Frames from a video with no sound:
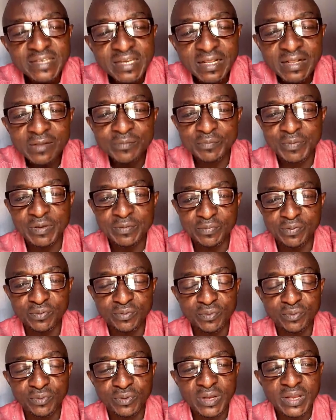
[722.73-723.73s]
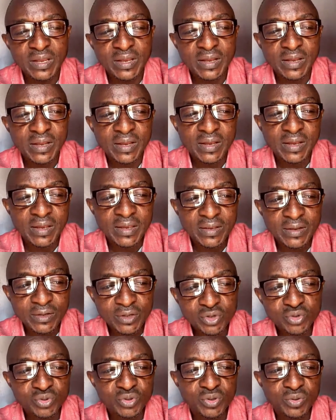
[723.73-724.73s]
tell people,
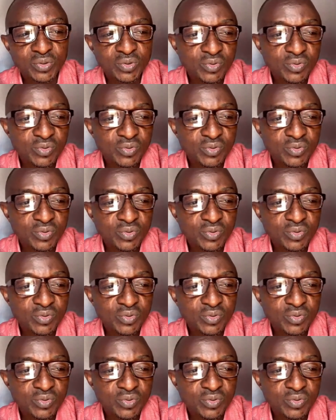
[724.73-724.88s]
look,